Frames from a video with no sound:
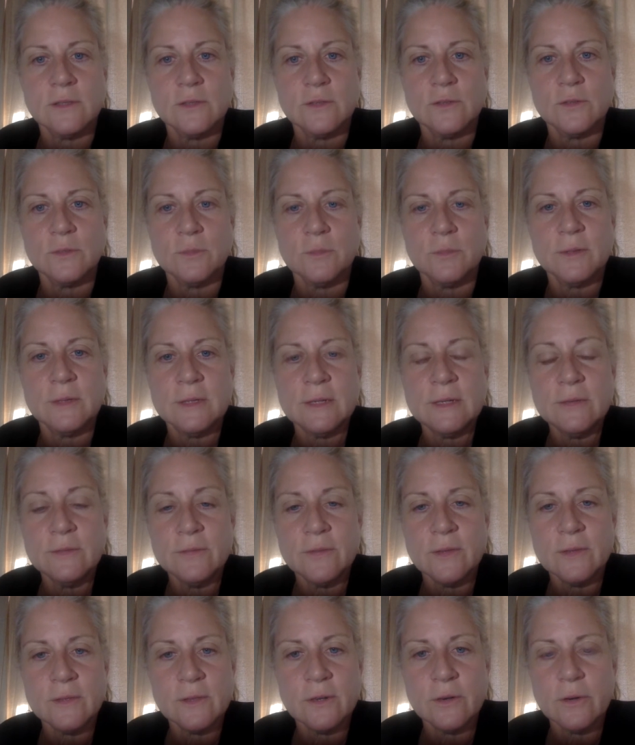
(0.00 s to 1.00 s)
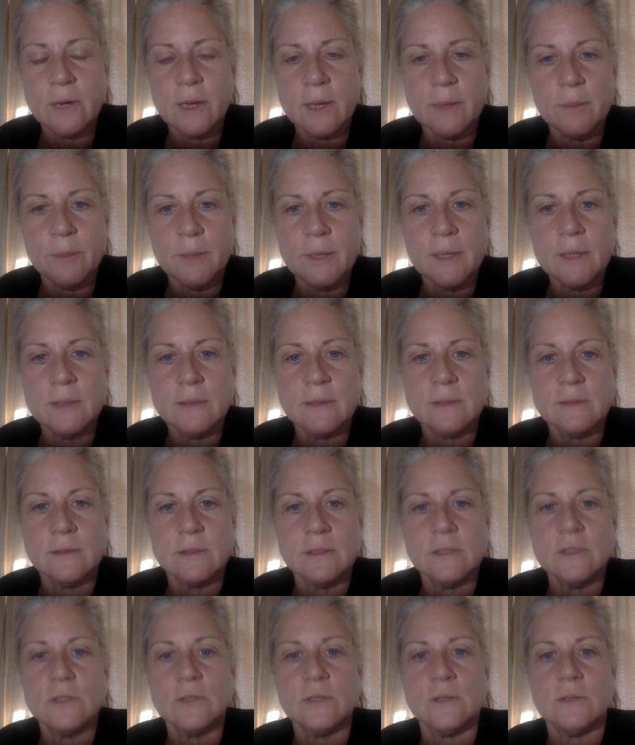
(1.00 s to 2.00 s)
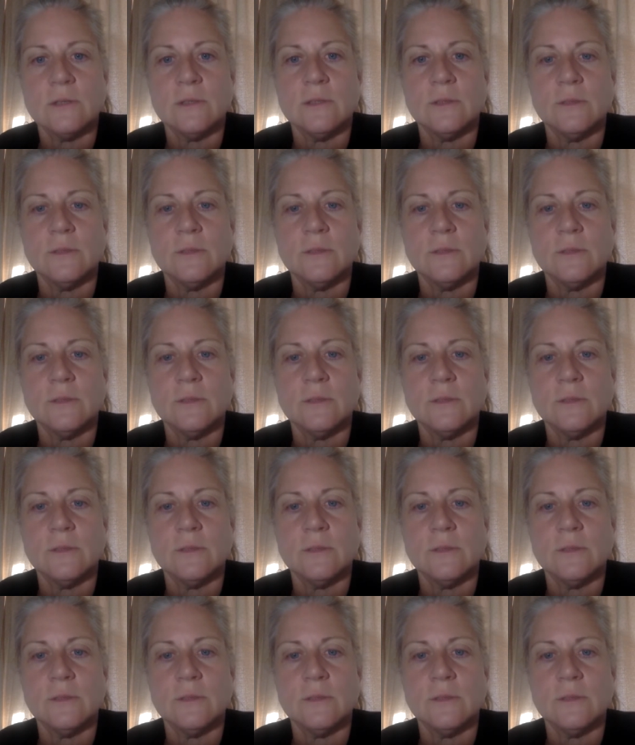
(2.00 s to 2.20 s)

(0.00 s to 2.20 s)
there's a belief that there can be a decision